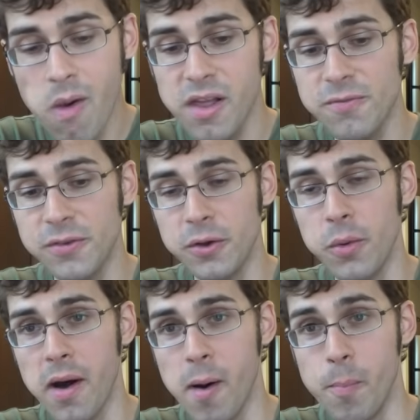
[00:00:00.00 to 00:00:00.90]
If
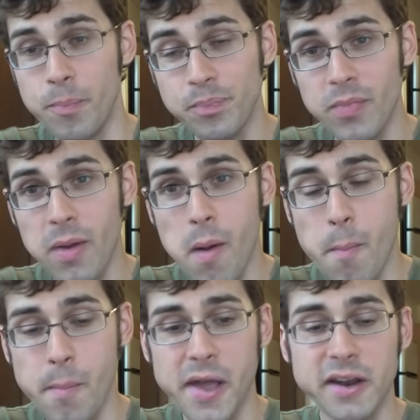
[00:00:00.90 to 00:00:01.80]
you
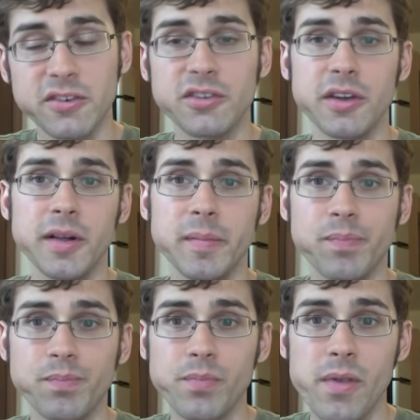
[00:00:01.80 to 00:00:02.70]
manage
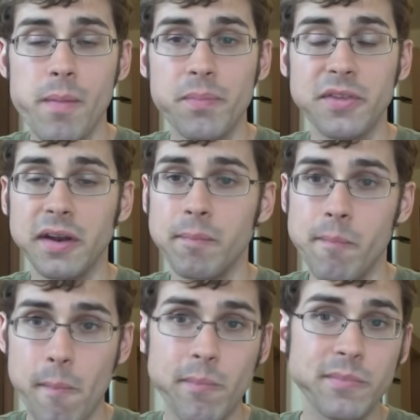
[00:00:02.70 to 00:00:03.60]
to
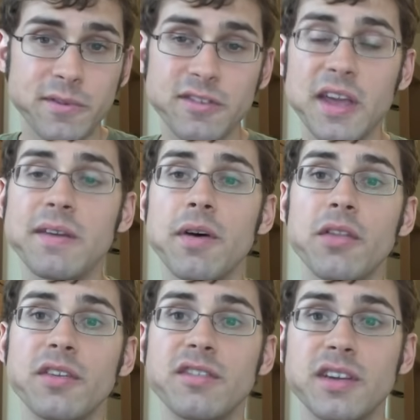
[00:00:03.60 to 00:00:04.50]
save
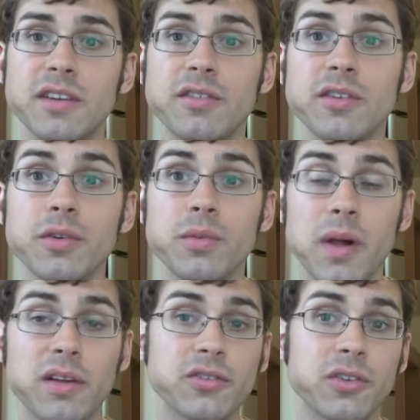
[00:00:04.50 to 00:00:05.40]
all the seeds too,
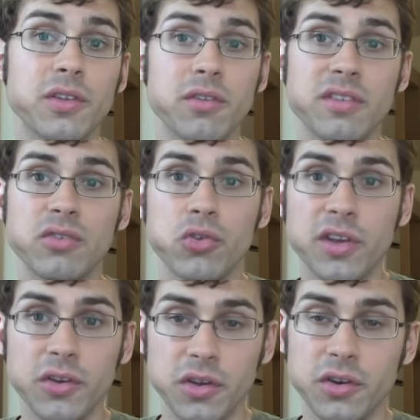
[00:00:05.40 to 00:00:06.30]
I'll show you there's a
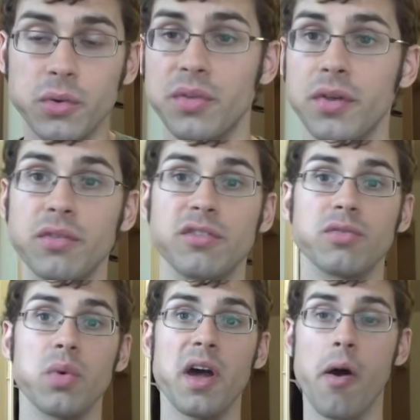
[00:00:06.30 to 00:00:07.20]
trick you can do with those
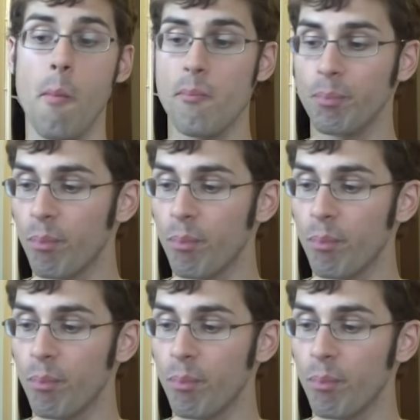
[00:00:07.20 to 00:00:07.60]
as well.